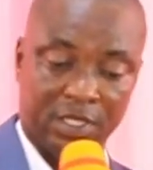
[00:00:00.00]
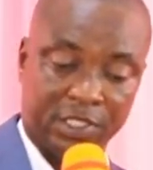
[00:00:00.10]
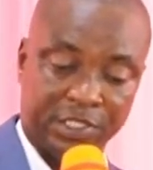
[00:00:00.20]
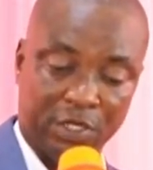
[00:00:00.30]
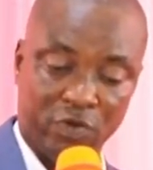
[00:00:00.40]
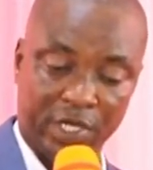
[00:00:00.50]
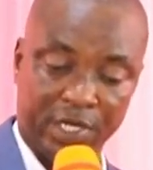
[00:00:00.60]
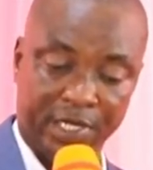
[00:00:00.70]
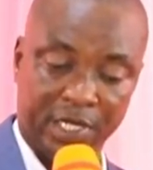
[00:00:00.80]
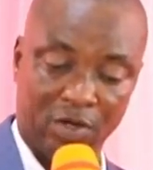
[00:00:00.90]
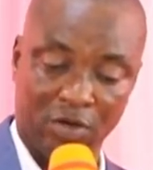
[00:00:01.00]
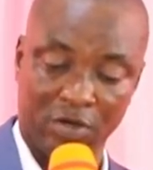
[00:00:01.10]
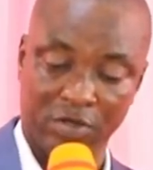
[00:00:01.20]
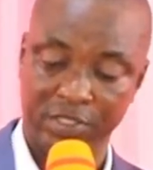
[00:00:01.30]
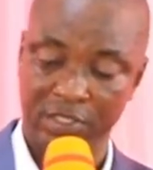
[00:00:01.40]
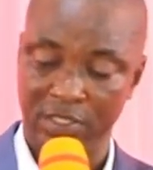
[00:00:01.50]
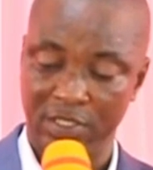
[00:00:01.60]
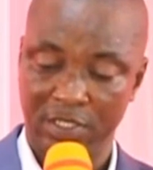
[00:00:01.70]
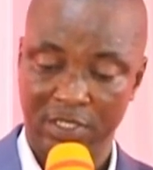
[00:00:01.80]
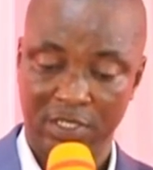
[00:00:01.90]
This is the word that the Lord
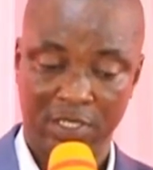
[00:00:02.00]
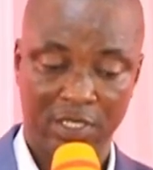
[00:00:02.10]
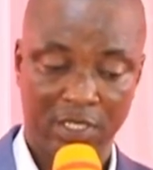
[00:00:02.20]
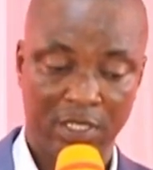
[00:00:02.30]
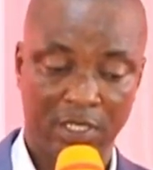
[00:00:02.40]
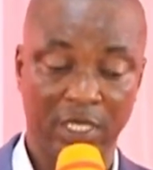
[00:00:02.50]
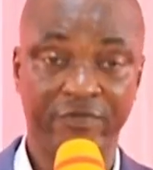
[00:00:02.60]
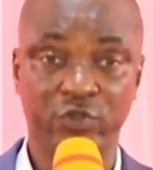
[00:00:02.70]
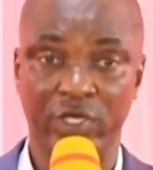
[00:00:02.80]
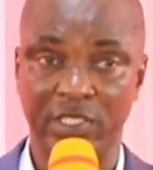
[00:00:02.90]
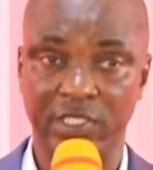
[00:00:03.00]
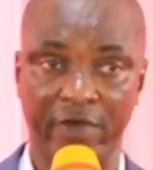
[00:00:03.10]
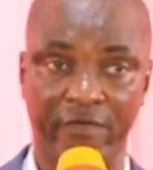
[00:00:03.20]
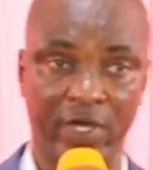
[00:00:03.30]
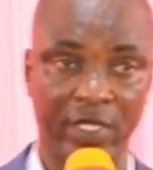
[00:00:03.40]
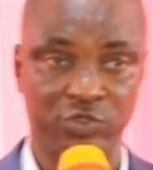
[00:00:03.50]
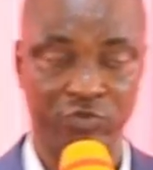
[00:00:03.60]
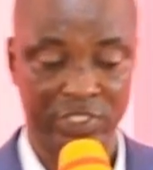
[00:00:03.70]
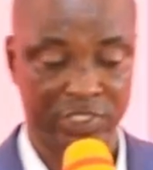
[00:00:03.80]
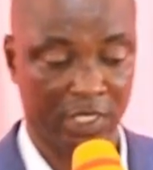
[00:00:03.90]
gave to his servant to
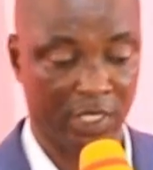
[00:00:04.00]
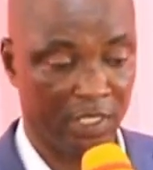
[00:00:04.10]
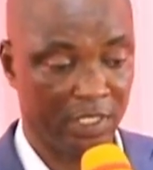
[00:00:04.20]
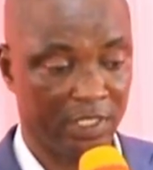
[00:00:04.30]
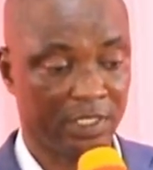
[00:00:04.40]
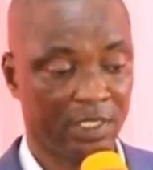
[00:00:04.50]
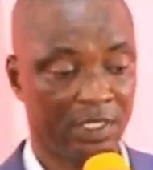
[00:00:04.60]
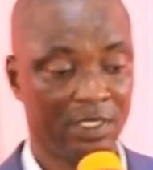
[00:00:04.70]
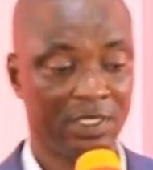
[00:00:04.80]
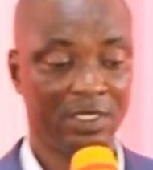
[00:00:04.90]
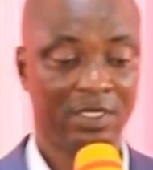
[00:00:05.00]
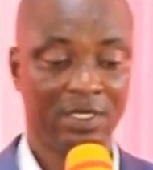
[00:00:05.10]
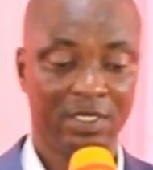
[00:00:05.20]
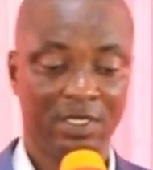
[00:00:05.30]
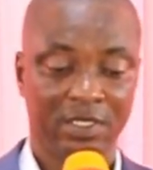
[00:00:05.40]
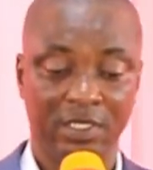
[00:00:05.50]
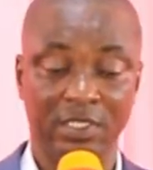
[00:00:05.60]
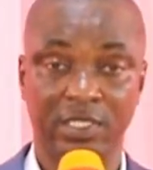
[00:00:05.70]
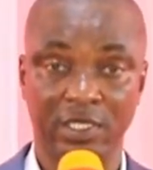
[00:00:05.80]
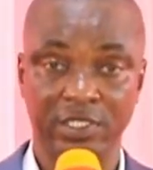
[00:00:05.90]
be shared
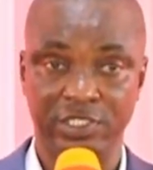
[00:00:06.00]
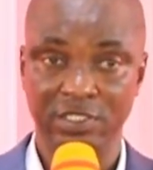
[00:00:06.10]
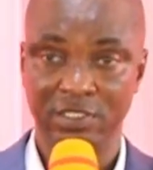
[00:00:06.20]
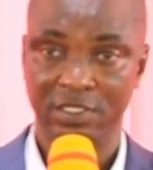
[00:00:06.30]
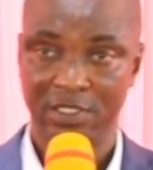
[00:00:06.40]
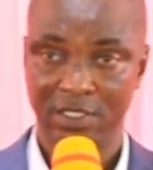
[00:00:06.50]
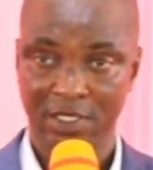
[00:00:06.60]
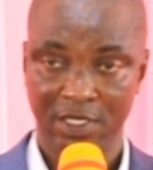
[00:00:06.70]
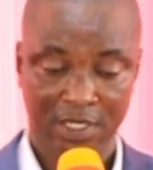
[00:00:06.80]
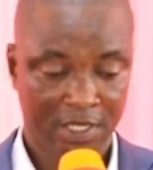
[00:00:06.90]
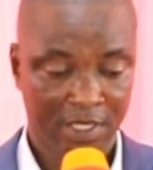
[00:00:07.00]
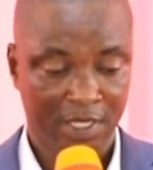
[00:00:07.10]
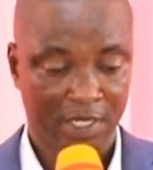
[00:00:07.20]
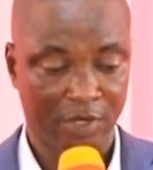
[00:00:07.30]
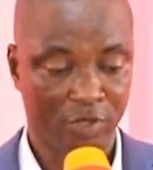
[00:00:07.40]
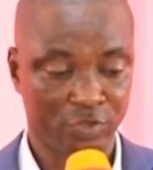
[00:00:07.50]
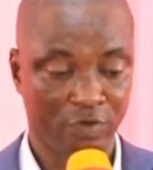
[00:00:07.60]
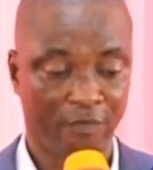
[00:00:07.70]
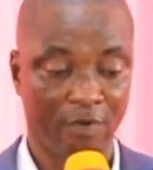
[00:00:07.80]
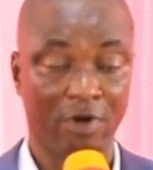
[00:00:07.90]
in Teshie and
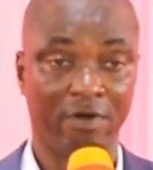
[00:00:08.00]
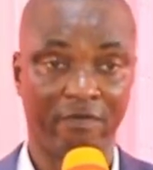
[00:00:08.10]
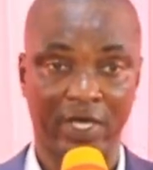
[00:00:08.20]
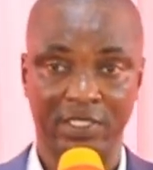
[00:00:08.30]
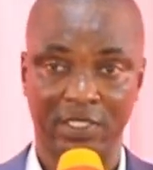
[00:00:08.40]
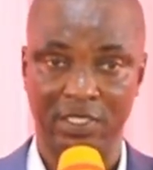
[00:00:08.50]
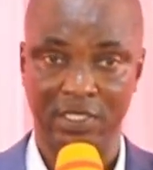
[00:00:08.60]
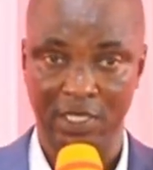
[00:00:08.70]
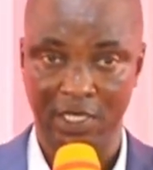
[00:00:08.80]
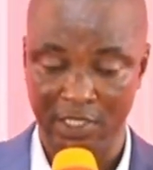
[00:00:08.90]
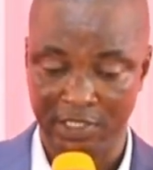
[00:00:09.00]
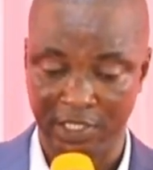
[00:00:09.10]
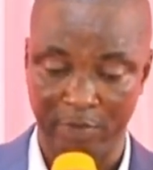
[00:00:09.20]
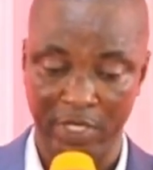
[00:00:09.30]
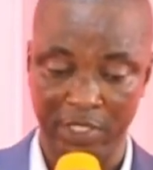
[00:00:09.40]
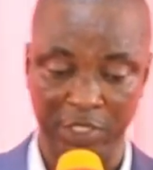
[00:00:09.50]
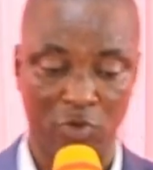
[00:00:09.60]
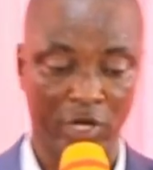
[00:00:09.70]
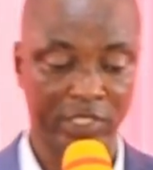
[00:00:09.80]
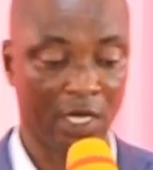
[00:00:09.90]
also for all of us here in Tema,
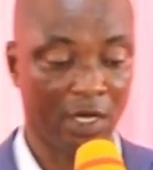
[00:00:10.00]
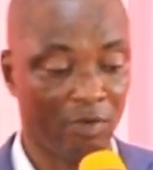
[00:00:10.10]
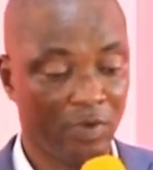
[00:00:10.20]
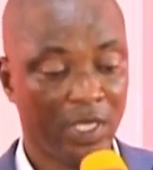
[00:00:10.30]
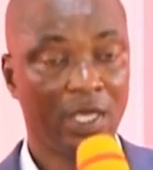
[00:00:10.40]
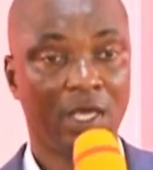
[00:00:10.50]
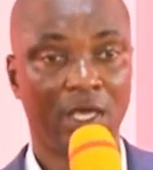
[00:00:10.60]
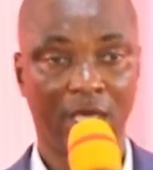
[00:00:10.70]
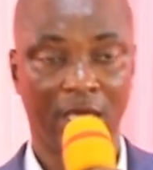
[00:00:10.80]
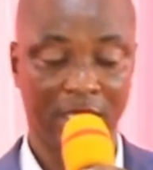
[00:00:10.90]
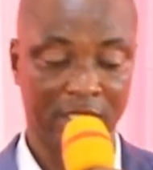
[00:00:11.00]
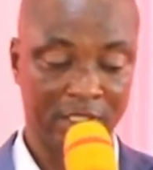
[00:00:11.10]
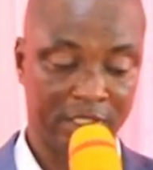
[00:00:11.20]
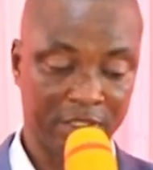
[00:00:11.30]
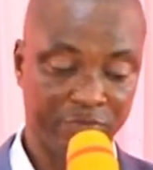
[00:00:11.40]
Neighbor Town, and